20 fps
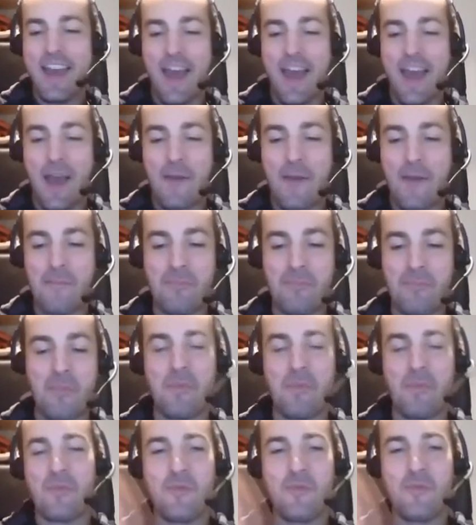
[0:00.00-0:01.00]
But
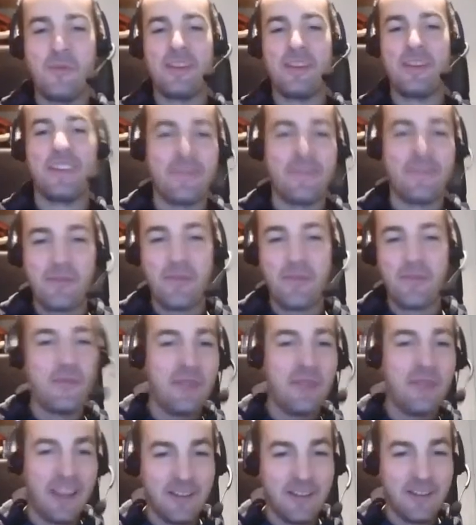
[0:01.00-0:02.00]
before we
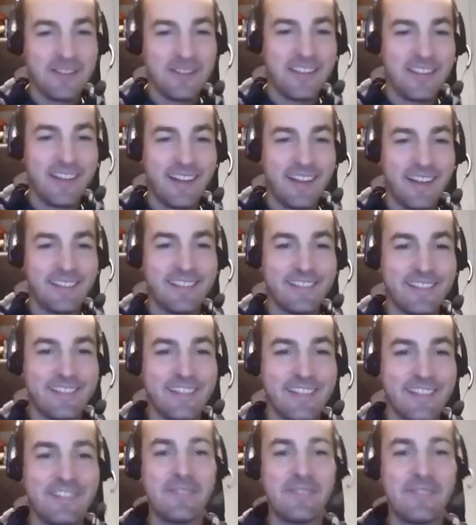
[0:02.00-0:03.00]
get on to that,
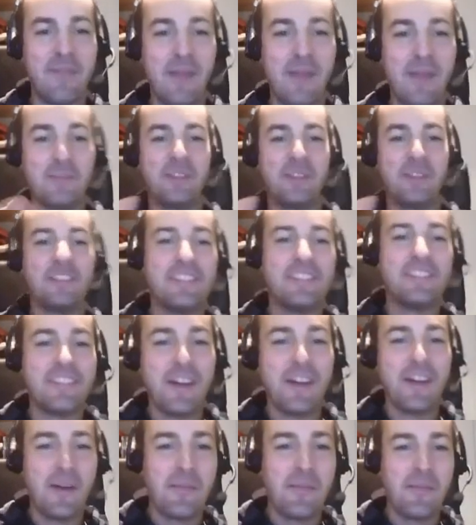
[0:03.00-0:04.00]
Dustin, perhaps you could
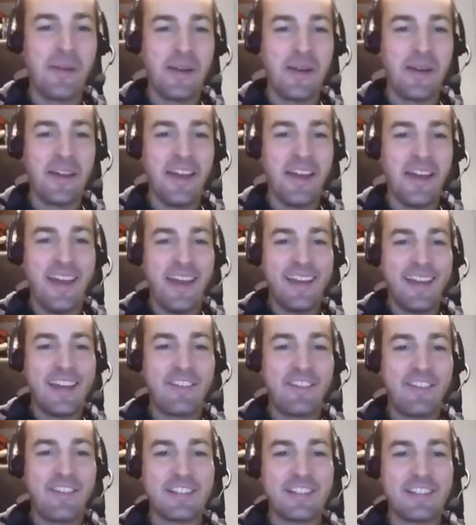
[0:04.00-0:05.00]
start by
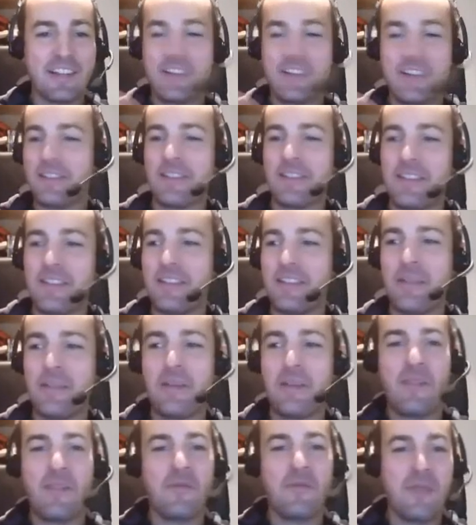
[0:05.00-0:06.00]
giving us a little bit
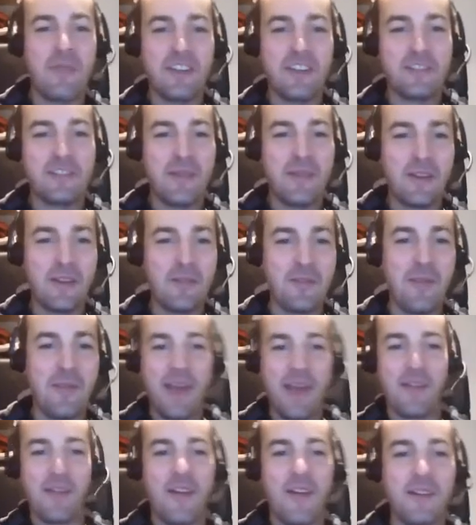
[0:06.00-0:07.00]
of information about your
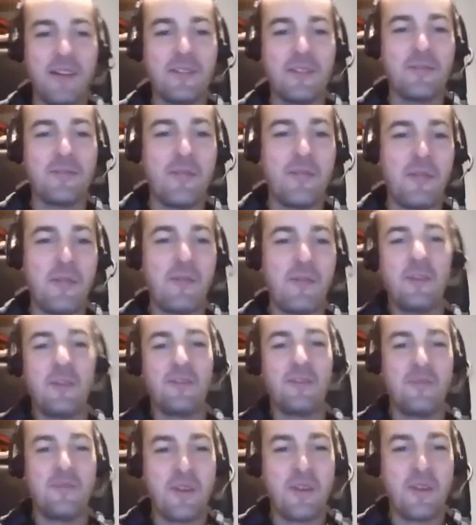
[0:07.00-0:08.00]
background and what
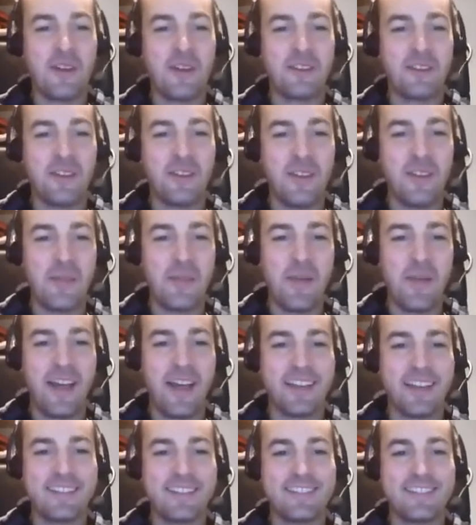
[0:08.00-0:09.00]
you've worked on in the
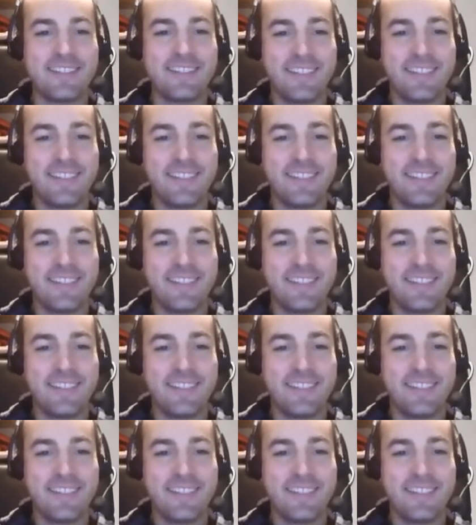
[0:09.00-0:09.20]
past.